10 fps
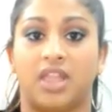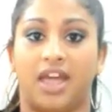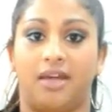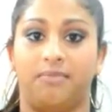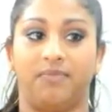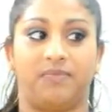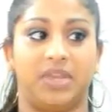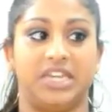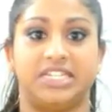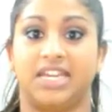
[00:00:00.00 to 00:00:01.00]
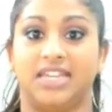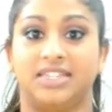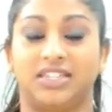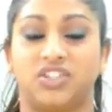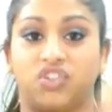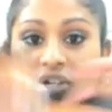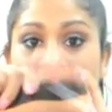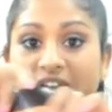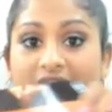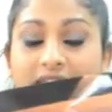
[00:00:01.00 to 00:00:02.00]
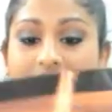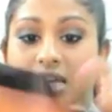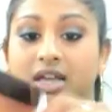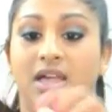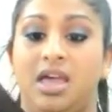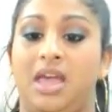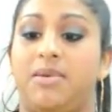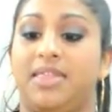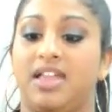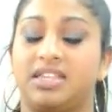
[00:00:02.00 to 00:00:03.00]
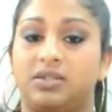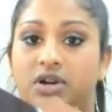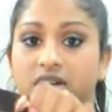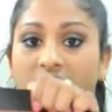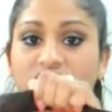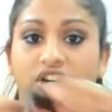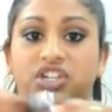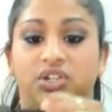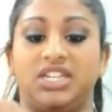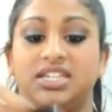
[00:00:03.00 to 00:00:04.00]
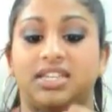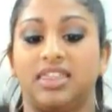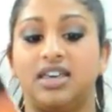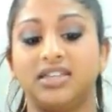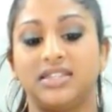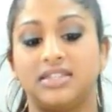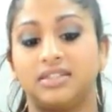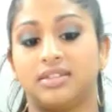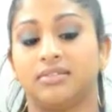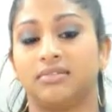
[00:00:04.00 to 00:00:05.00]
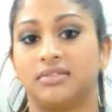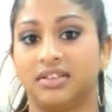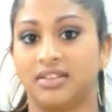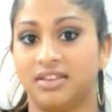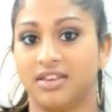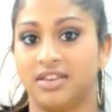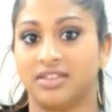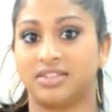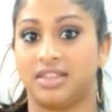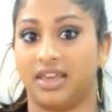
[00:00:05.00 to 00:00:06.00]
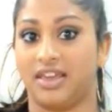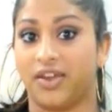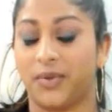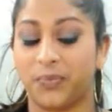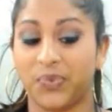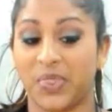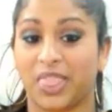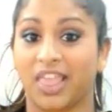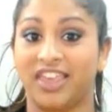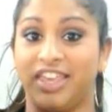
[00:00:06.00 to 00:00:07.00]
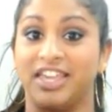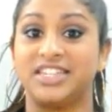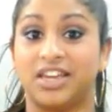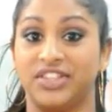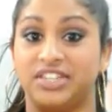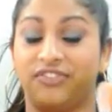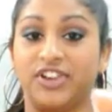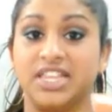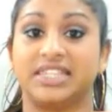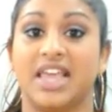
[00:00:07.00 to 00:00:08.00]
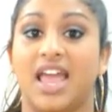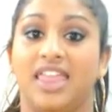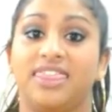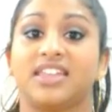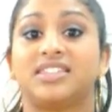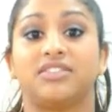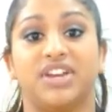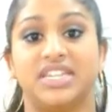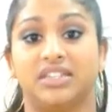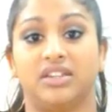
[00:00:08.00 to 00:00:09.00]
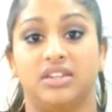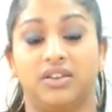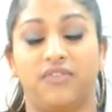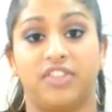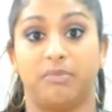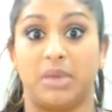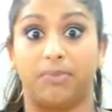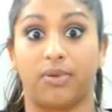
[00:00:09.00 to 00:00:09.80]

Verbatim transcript: um, it tears extremely easily. I mean, the last one I showed you was like this, so there you go. You can tell the difference, and that's the reason for the big